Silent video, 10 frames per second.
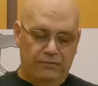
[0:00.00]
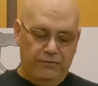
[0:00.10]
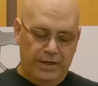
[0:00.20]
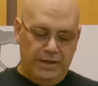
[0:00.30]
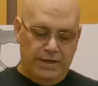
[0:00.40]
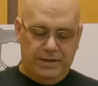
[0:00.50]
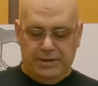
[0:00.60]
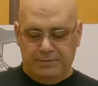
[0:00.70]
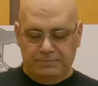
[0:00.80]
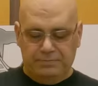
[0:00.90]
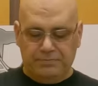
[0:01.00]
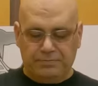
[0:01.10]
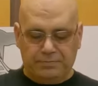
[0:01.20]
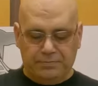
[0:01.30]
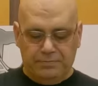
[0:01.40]
via
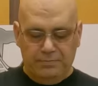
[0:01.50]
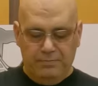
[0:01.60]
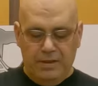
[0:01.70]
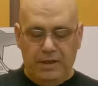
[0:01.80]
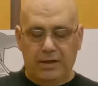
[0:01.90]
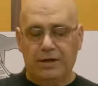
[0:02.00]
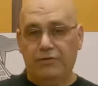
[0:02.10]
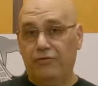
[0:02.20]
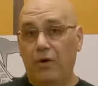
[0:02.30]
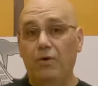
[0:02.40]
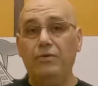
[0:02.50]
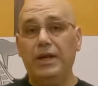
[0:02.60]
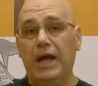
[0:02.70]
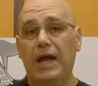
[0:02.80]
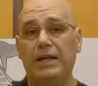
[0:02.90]

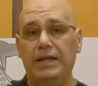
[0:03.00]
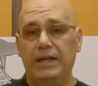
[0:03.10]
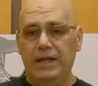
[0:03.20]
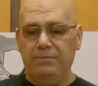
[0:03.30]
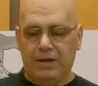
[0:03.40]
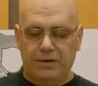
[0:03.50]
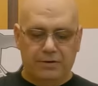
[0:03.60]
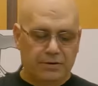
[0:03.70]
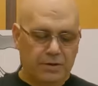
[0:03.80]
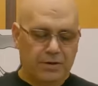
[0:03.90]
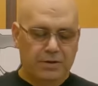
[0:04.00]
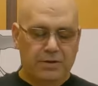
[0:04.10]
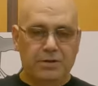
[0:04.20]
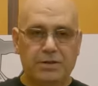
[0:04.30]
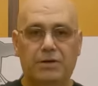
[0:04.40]
phone and email.
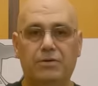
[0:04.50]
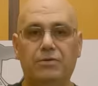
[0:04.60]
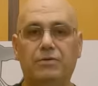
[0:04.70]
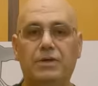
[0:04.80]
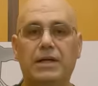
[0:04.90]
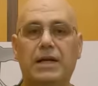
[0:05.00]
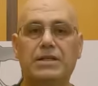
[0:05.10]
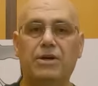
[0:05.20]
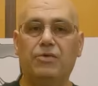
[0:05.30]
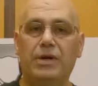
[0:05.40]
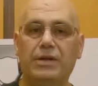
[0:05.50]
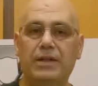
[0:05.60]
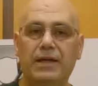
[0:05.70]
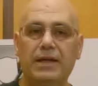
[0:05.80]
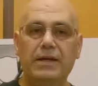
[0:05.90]
So let us know what you
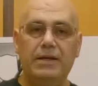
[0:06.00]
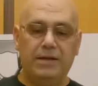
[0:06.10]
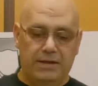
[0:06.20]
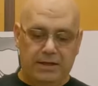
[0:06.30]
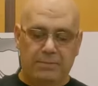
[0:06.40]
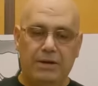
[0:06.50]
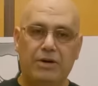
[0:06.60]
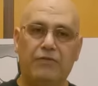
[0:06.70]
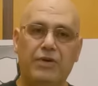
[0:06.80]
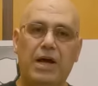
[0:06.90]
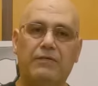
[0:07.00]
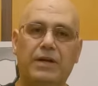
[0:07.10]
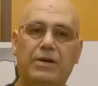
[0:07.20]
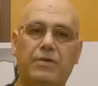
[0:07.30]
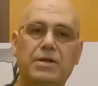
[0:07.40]
think. Let me know if you have
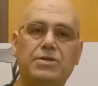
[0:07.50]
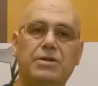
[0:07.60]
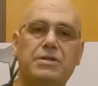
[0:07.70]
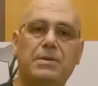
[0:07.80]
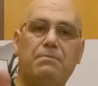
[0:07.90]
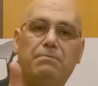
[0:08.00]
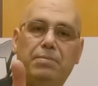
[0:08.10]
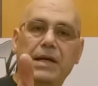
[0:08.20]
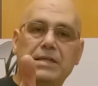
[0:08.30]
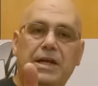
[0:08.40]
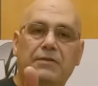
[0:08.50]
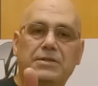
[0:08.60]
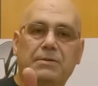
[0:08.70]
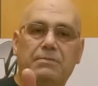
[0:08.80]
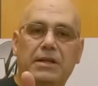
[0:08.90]
any questions. Please give
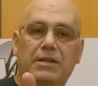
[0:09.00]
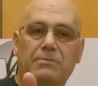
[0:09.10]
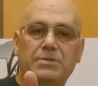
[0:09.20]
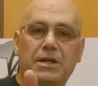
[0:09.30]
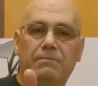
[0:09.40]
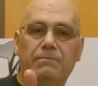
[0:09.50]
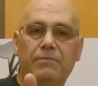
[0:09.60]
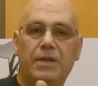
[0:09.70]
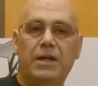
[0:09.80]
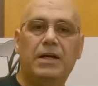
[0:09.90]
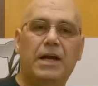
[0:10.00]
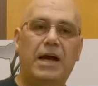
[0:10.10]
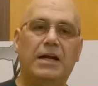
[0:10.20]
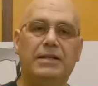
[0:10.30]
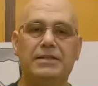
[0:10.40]
us a big thumbs up,
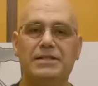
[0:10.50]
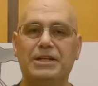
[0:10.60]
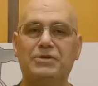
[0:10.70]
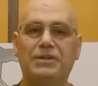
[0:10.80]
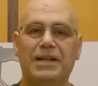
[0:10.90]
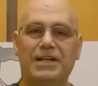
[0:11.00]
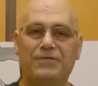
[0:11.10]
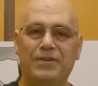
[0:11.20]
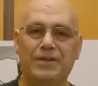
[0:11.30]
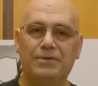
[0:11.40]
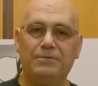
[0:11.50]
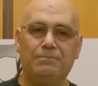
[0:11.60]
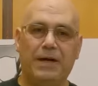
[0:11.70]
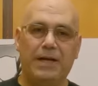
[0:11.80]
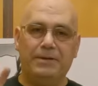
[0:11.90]
and see you in the next video.
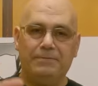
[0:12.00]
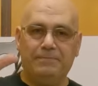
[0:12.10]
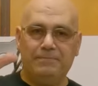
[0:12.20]
Bye.